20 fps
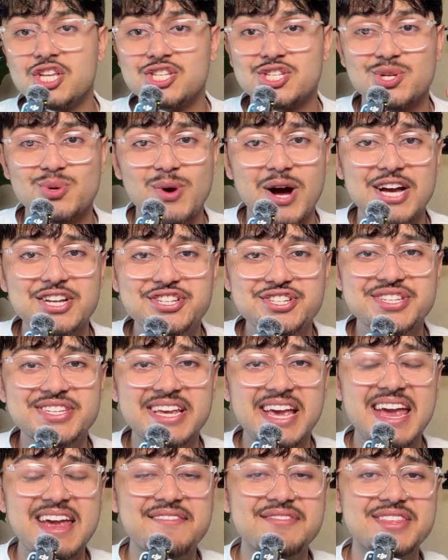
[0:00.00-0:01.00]
So I
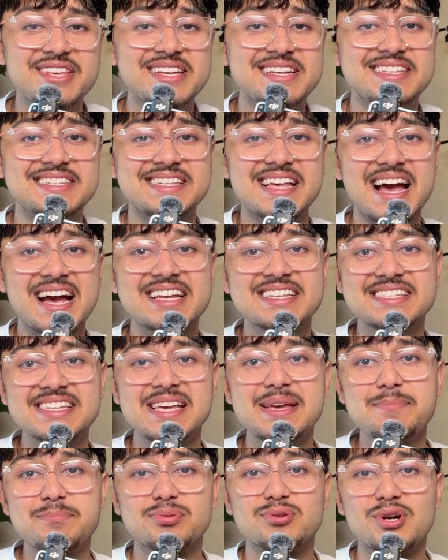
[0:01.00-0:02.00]
just gave the exact
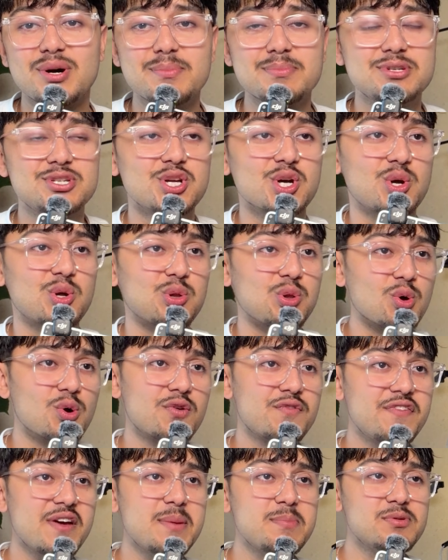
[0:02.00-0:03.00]
same prompt to
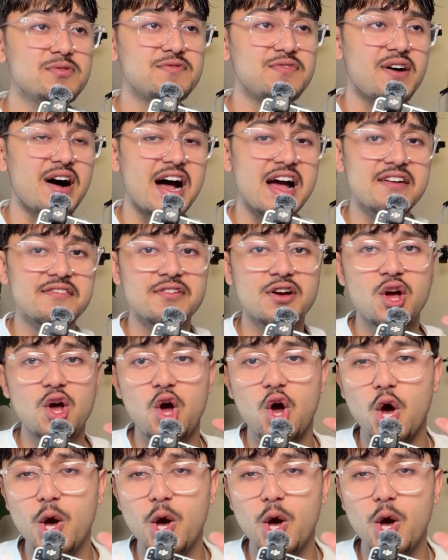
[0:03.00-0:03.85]
Claude Fable 5,